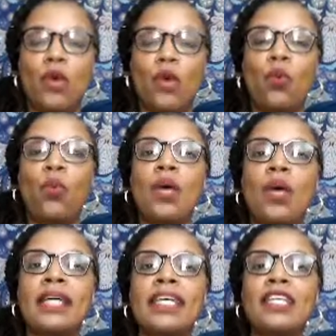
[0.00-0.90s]
What
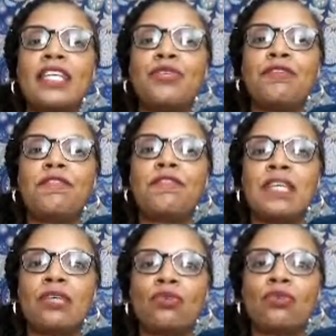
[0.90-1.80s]
can you
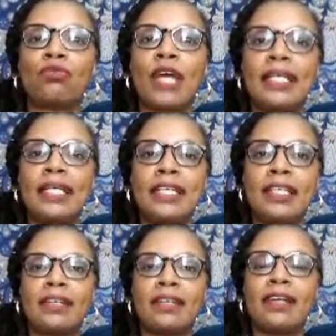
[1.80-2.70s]
feel right
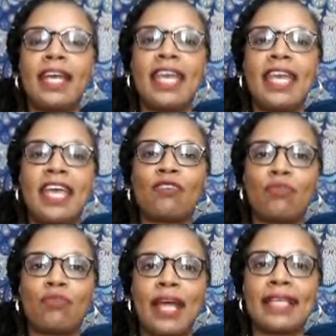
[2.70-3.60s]
here and
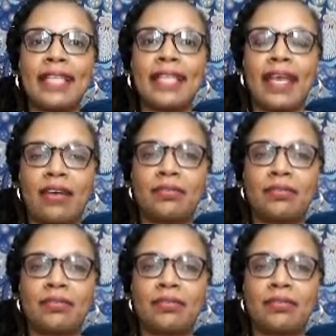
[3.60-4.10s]
right now?